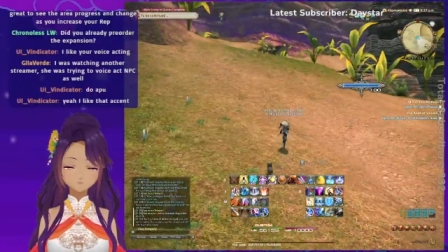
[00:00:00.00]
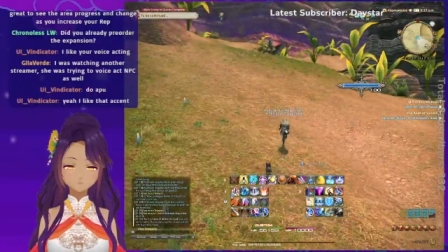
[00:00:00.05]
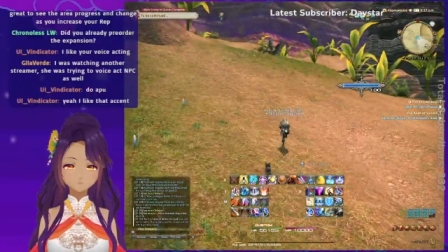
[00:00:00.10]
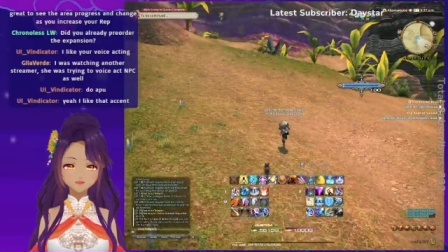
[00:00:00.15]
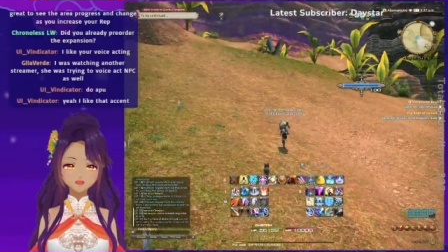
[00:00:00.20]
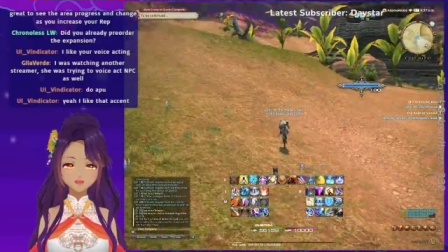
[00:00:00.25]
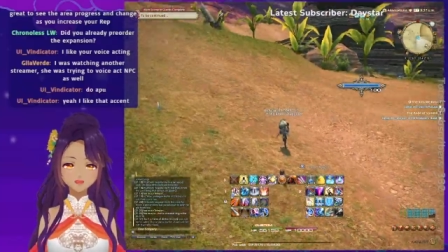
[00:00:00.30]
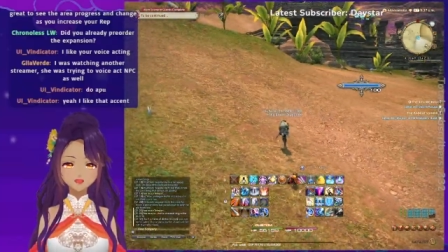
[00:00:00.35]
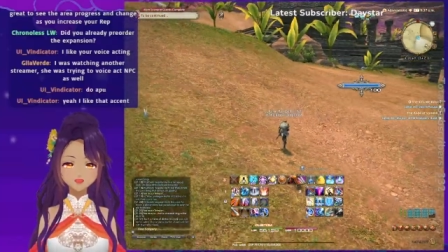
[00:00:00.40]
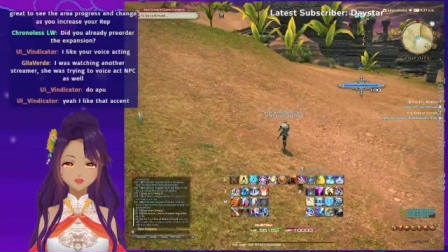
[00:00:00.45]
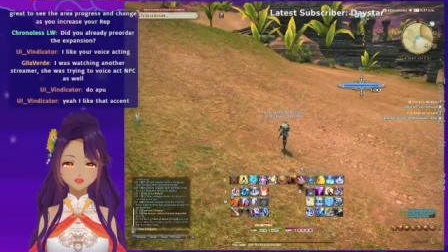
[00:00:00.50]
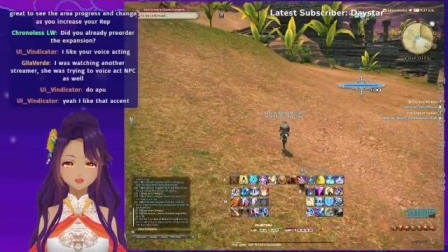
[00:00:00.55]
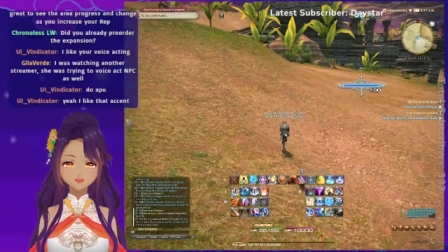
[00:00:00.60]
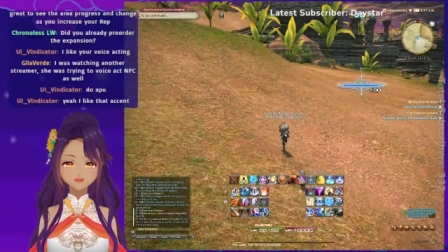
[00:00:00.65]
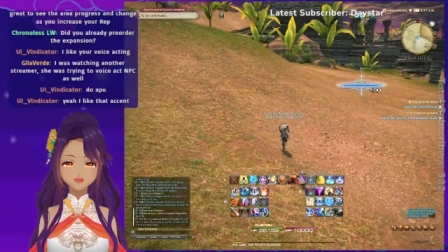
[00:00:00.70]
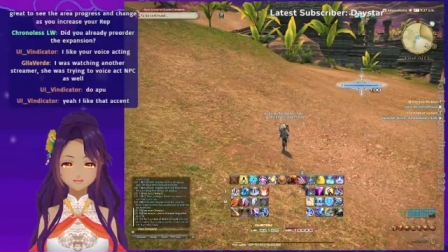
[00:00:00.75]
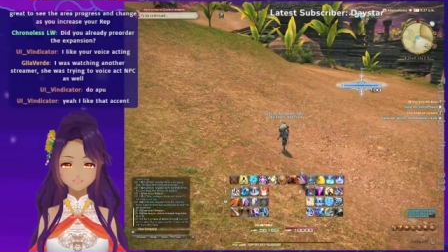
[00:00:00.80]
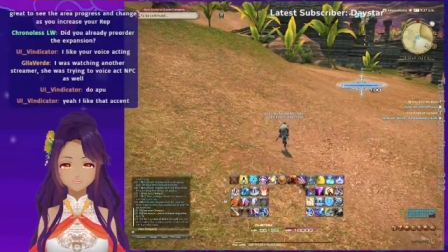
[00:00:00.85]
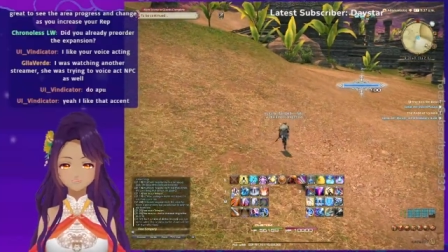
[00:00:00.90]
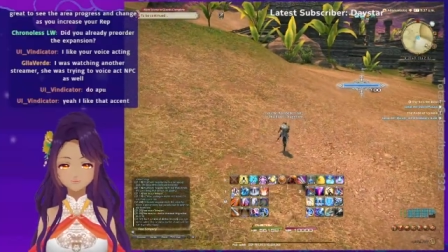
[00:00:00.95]
Like, the moment
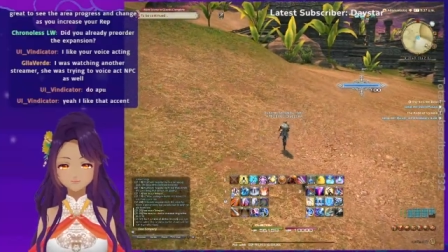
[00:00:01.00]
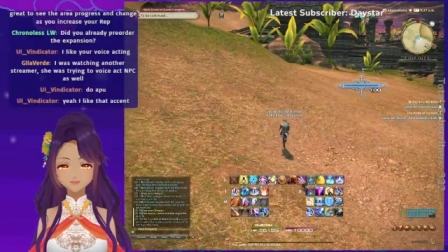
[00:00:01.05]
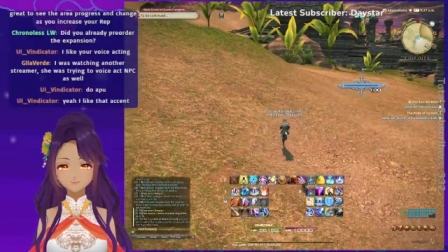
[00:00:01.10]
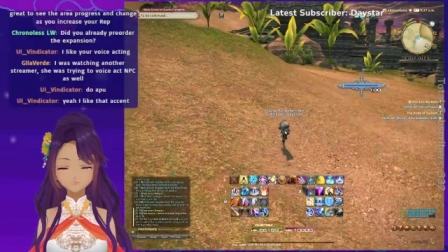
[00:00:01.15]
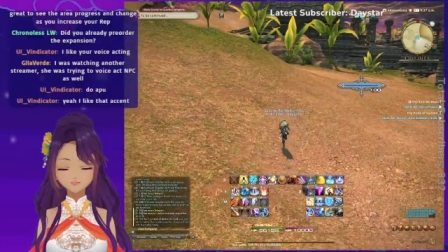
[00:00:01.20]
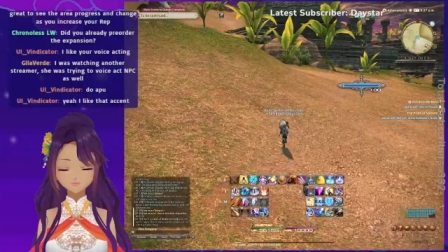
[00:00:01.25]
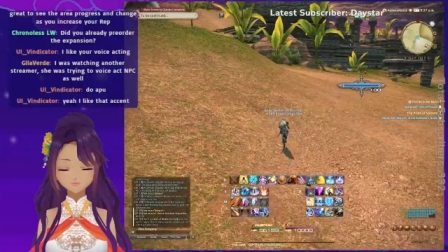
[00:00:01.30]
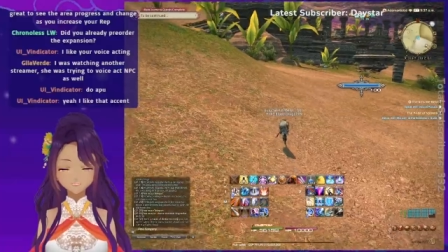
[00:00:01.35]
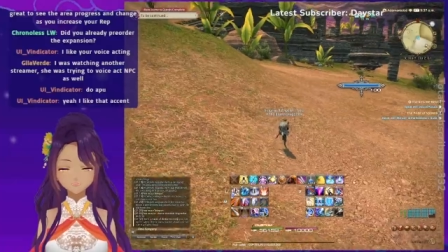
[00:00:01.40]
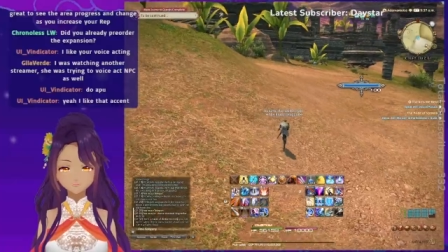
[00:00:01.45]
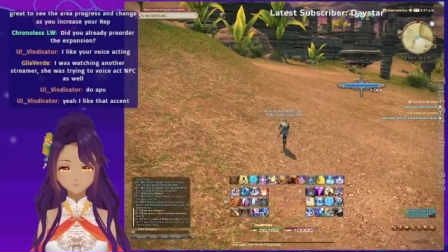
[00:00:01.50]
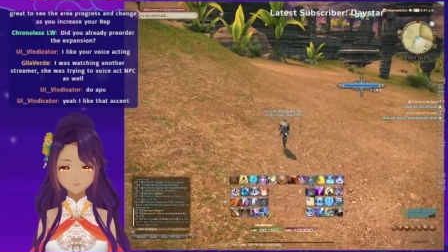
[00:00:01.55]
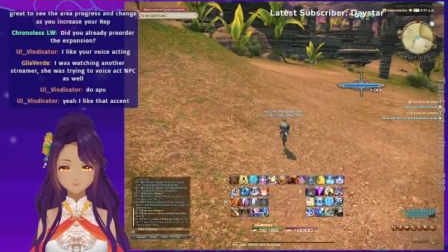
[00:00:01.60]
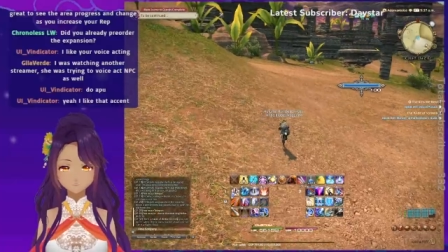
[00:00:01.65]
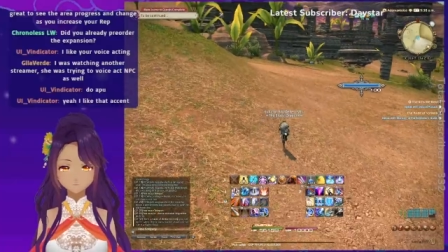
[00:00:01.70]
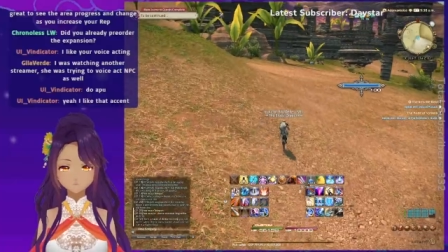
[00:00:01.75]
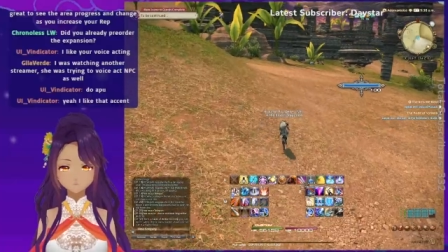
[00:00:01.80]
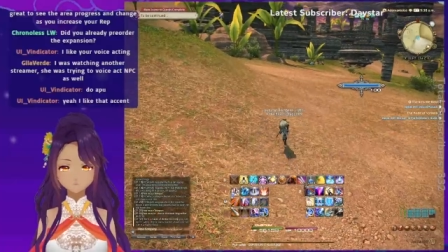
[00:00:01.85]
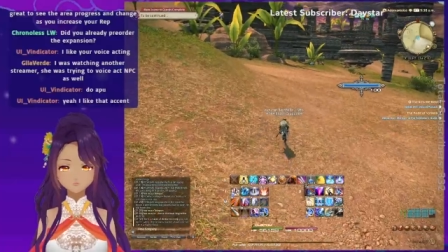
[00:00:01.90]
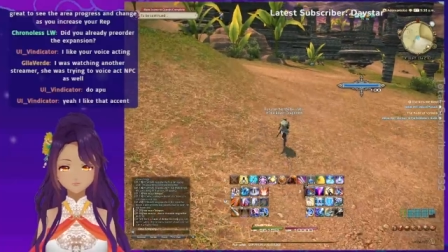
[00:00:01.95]
I get into the
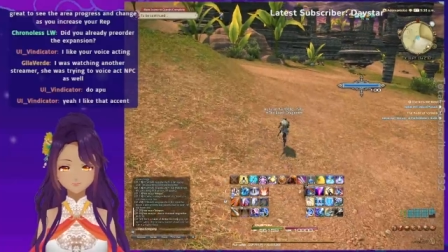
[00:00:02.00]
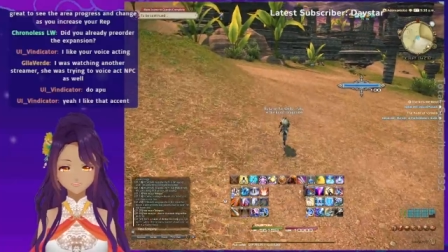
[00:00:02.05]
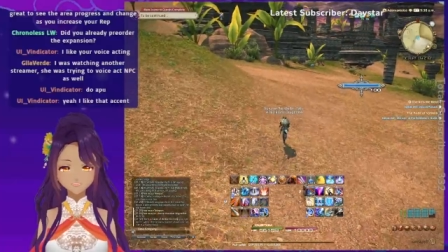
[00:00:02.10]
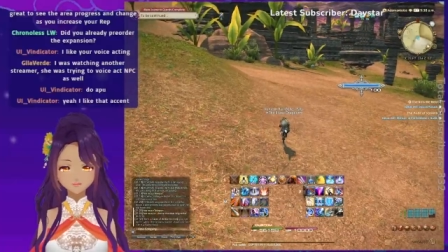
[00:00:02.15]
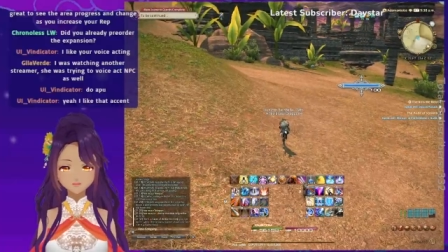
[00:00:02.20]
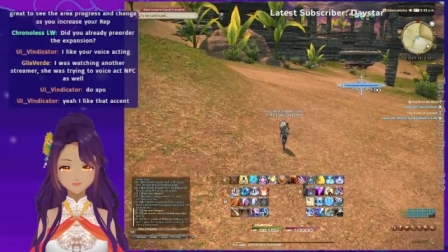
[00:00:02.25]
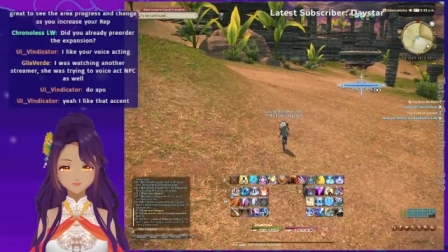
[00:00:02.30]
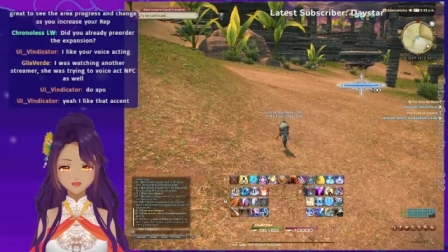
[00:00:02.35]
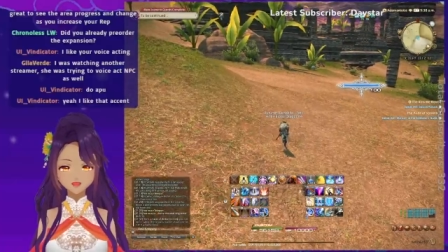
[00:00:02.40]
mentality of it,